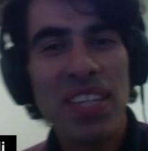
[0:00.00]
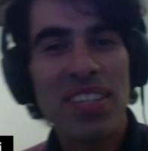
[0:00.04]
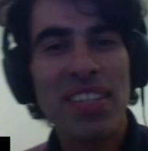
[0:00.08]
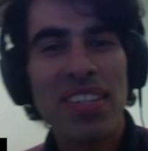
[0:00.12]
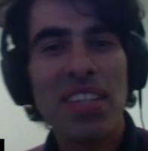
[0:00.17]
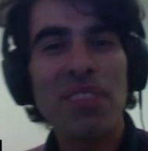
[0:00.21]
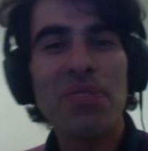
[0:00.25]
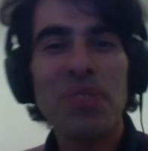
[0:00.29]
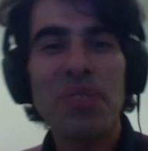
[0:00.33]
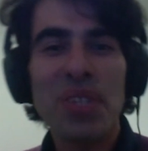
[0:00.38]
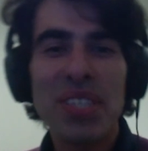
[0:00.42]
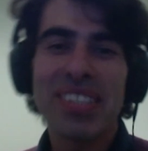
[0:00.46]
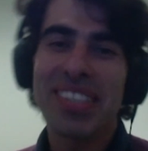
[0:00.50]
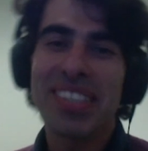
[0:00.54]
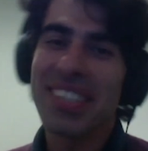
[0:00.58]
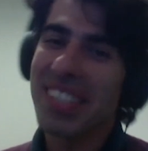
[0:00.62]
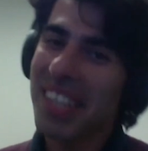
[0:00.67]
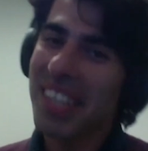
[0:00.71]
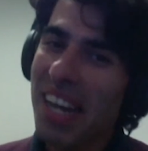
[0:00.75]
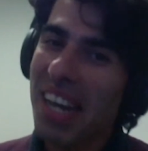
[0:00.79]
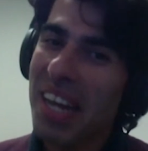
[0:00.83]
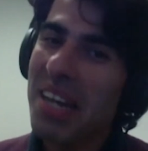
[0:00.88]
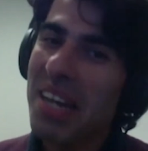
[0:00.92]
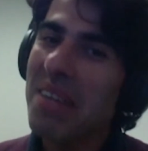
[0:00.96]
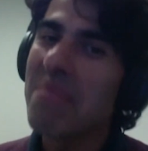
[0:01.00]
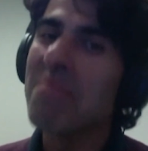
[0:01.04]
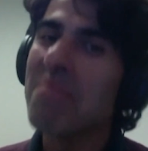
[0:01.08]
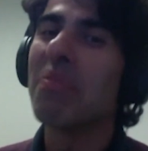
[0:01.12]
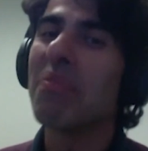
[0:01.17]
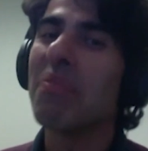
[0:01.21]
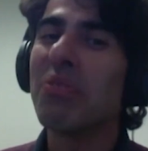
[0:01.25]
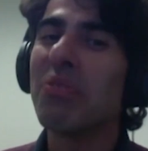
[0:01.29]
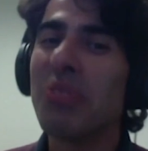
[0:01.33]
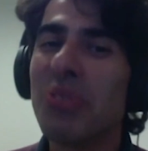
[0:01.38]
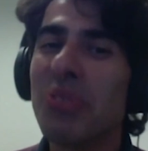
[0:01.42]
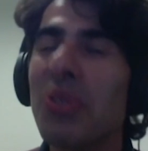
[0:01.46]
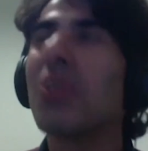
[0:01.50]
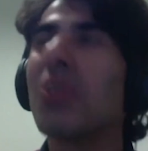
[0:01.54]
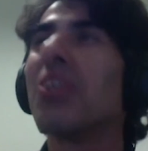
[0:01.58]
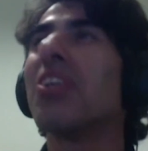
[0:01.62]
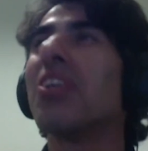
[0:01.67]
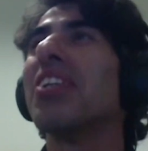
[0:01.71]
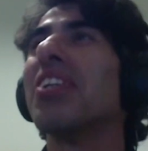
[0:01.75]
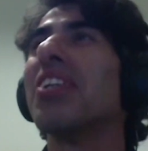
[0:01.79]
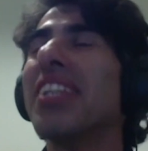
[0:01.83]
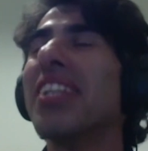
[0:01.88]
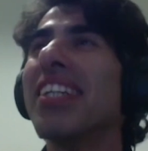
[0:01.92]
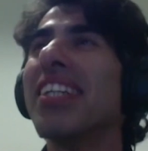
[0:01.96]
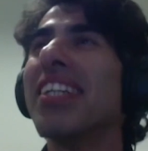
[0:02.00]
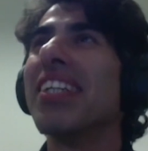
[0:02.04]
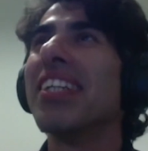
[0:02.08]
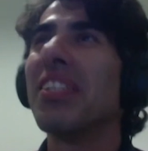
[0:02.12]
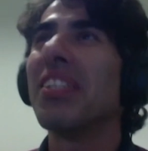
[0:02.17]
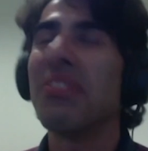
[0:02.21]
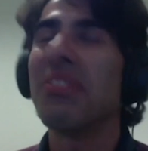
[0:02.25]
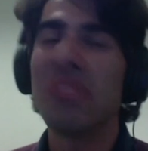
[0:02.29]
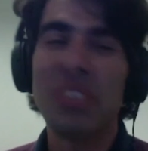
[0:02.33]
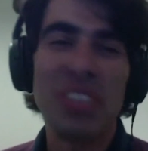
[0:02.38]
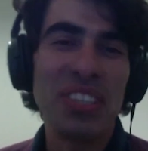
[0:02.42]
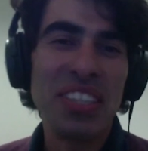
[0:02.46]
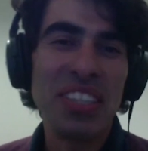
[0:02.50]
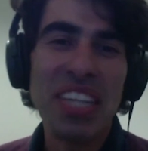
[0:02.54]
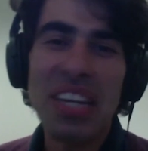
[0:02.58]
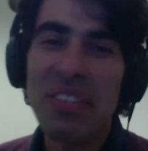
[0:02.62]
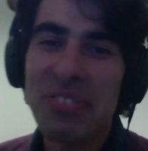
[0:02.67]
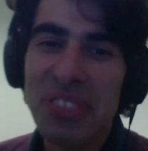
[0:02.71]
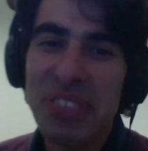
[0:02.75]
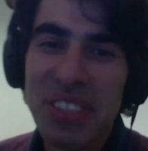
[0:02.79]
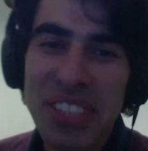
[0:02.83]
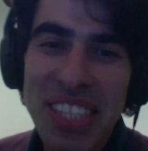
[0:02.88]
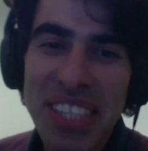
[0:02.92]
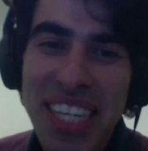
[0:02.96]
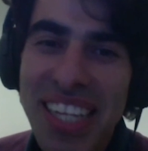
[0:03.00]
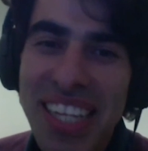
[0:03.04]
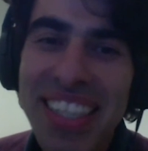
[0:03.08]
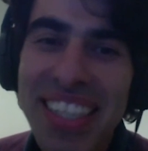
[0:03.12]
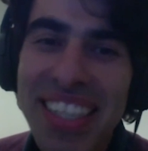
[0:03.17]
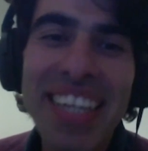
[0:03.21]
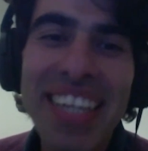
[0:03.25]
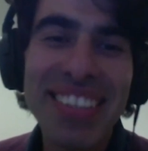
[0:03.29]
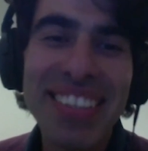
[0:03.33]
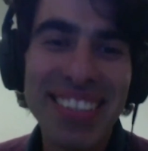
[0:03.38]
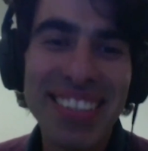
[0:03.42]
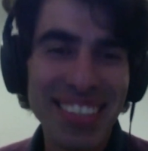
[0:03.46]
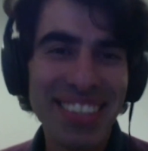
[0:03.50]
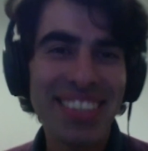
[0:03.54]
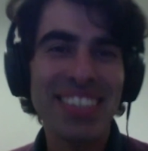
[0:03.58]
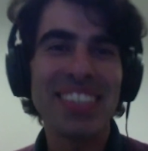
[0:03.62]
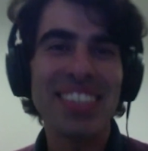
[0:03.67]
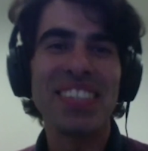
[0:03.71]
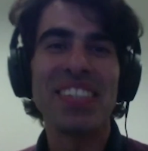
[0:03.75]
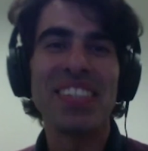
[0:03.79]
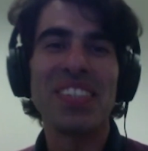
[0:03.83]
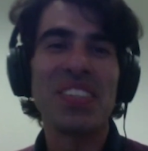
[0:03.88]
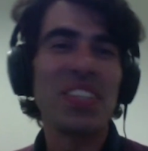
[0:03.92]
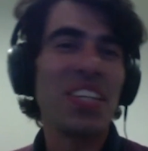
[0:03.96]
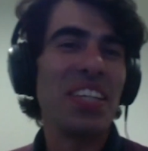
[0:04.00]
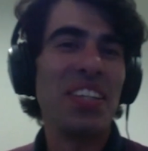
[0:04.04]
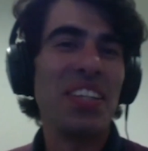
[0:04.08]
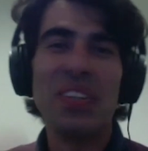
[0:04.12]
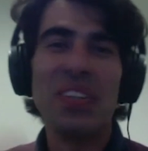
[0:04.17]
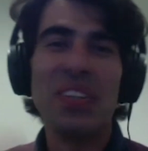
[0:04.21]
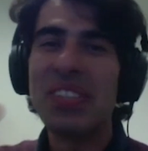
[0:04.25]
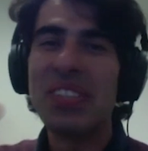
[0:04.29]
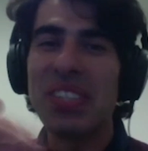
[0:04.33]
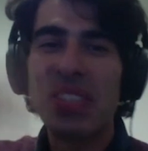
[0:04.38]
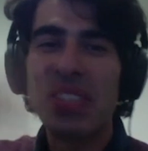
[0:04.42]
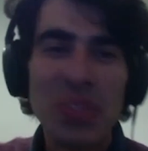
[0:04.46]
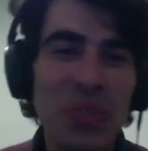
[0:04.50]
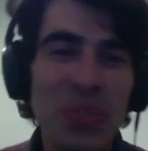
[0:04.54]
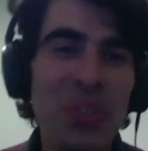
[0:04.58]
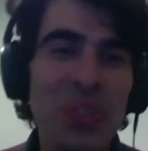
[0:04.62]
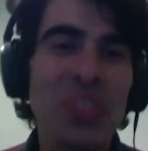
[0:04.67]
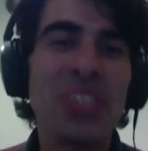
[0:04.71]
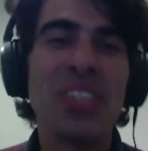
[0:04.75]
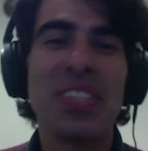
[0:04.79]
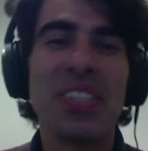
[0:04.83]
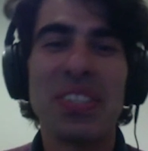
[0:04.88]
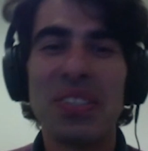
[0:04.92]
That was the time before even FSL existed and all the tools.